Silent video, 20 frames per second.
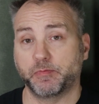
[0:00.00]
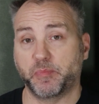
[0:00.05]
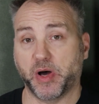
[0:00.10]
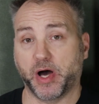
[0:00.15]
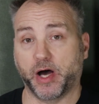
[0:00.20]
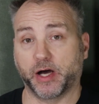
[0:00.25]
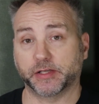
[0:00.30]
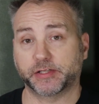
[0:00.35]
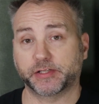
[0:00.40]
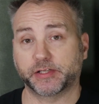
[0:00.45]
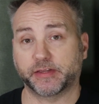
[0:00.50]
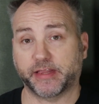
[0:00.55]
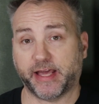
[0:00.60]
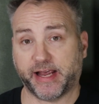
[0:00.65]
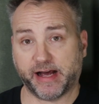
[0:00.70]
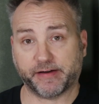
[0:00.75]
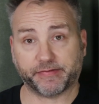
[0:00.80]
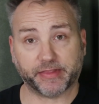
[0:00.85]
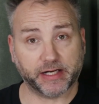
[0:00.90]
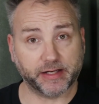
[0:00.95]
but
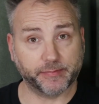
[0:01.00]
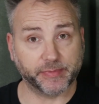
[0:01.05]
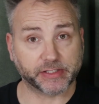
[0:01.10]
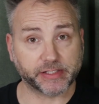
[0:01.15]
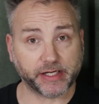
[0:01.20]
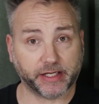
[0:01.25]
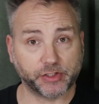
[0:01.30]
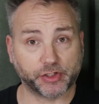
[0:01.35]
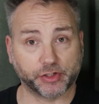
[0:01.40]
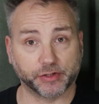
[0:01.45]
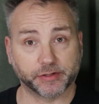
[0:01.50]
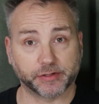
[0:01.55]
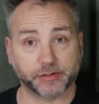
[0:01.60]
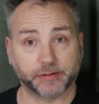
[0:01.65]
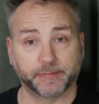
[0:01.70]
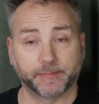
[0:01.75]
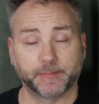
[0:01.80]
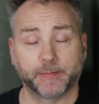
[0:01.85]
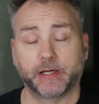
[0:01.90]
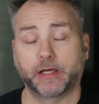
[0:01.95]
they have their
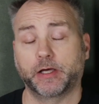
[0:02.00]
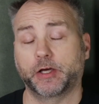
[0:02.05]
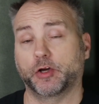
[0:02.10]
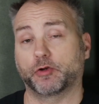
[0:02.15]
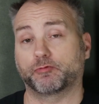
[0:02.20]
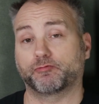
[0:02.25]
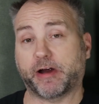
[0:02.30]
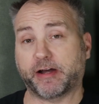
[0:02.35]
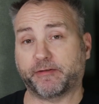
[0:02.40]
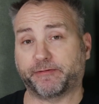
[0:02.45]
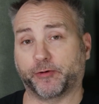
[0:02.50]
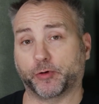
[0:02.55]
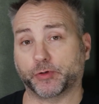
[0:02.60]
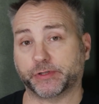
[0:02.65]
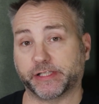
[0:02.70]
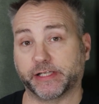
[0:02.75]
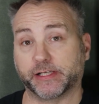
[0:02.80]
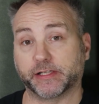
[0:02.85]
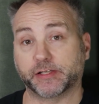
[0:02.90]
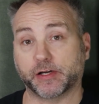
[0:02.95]
limitations. Red
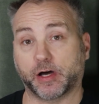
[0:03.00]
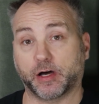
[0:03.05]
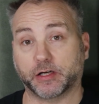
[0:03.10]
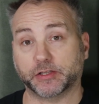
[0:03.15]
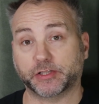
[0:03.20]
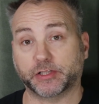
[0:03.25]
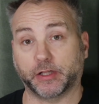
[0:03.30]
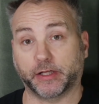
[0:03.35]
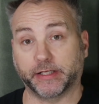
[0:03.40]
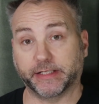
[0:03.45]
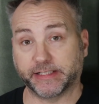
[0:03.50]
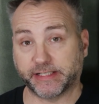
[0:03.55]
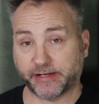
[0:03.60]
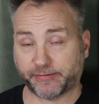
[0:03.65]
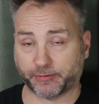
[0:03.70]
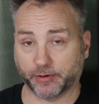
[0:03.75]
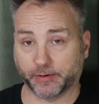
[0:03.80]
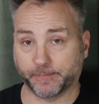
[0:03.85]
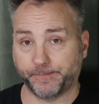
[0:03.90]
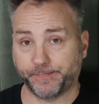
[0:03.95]
Foxes are slightly
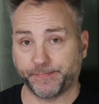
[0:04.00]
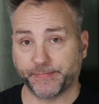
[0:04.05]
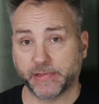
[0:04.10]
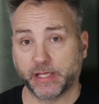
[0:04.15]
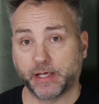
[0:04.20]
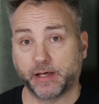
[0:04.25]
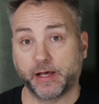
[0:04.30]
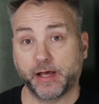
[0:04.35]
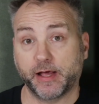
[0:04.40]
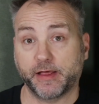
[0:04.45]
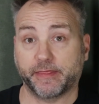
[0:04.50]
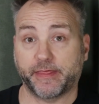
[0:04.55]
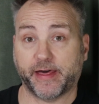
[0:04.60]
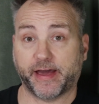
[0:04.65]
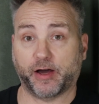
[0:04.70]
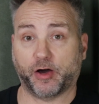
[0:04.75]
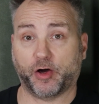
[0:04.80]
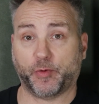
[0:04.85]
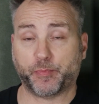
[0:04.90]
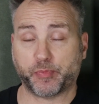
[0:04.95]
different.
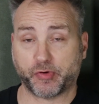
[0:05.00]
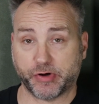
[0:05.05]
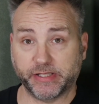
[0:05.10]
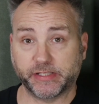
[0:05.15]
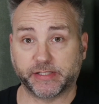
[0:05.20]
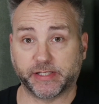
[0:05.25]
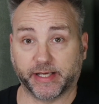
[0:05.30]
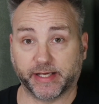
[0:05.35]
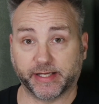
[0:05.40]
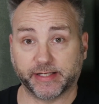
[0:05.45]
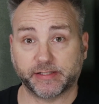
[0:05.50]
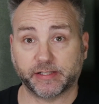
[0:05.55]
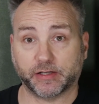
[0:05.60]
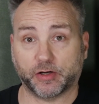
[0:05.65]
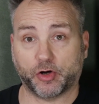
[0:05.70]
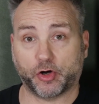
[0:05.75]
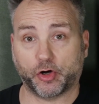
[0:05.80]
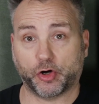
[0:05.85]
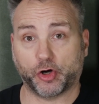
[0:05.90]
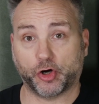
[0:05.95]
They are printed
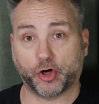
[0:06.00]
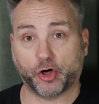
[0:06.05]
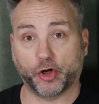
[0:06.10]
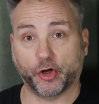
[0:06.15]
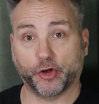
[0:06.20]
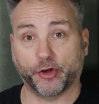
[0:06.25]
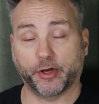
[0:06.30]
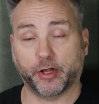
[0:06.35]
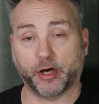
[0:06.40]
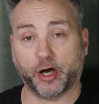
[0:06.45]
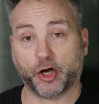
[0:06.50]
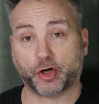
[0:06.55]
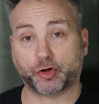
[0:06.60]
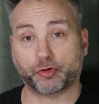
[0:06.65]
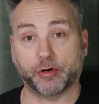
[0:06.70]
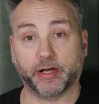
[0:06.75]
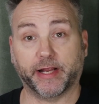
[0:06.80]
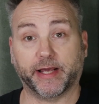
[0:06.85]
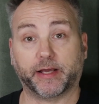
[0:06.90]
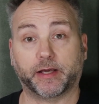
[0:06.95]
on
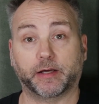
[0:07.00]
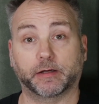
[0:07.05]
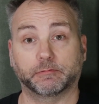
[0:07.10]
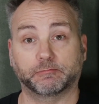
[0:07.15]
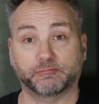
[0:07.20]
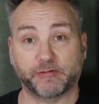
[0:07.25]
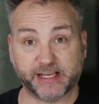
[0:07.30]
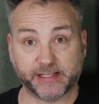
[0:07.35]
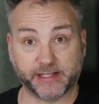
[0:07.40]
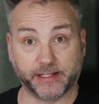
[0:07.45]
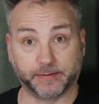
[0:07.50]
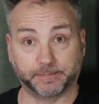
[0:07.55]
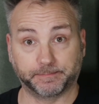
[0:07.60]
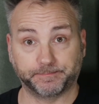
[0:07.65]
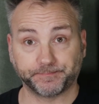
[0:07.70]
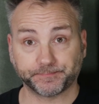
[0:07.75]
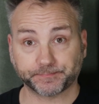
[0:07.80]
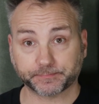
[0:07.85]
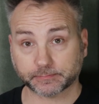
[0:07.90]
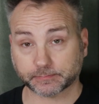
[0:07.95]
acrylic resin.
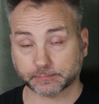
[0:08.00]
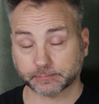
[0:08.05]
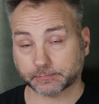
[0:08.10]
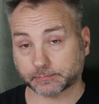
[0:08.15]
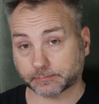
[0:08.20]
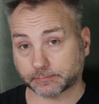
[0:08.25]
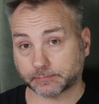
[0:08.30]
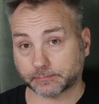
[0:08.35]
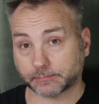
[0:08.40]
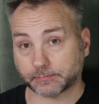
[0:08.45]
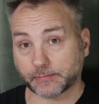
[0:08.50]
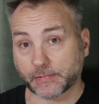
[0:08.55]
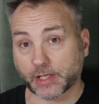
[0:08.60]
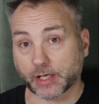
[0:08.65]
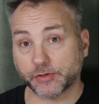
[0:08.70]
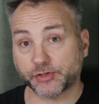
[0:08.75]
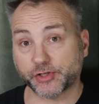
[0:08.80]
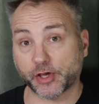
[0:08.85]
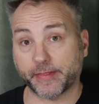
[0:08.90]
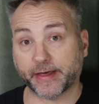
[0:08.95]

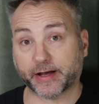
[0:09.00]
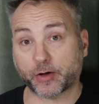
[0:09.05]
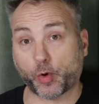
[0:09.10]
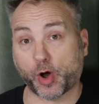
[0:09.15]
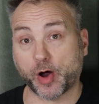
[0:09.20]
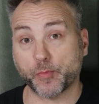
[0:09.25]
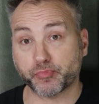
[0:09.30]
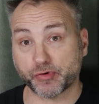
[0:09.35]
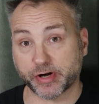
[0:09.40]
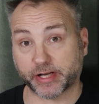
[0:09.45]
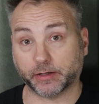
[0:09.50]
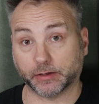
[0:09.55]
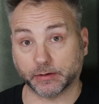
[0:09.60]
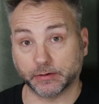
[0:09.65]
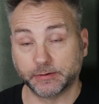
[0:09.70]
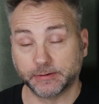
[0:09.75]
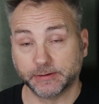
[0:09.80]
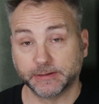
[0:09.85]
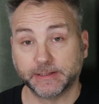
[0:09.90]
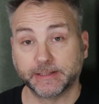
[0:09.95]
So they're quite
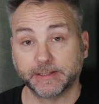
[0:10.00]
brittle